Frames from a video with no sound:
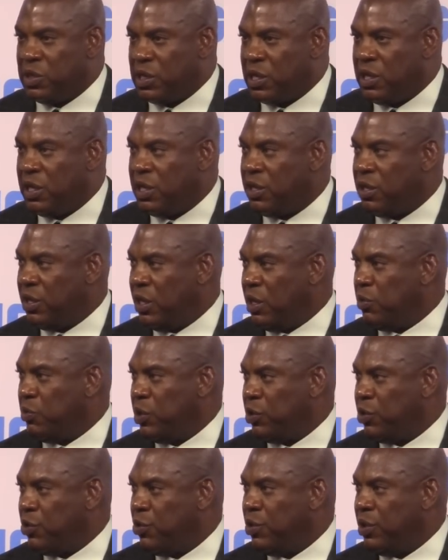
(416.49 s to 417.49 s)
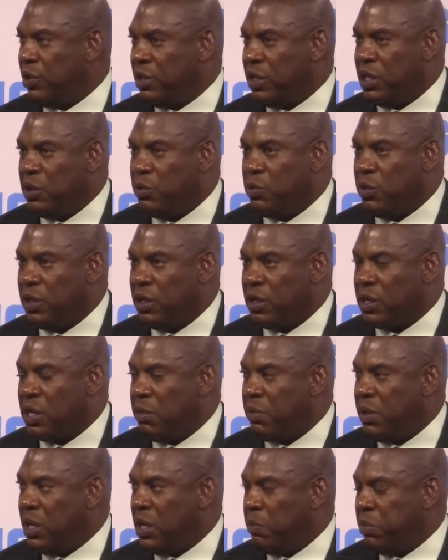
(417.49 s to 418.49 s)
clear in recruiting that he wanted to
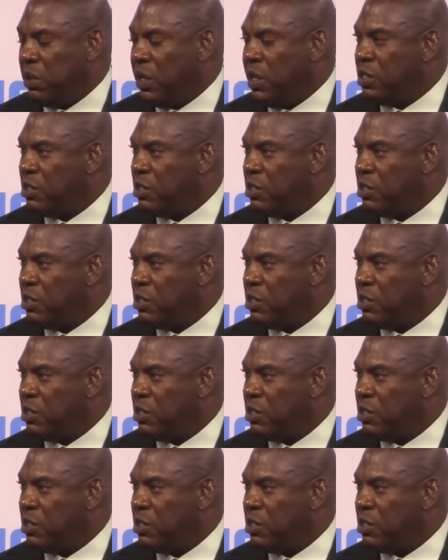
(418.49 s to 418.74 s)
come in and play